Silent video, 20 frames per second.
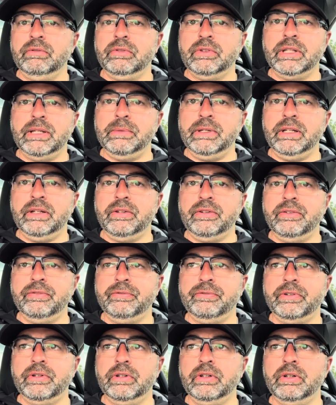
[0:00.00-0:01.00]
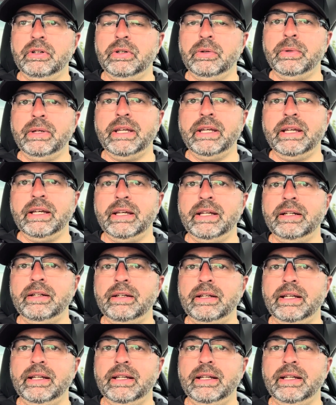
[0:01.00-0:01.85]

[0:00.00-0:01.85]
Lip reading: limits for a weekend,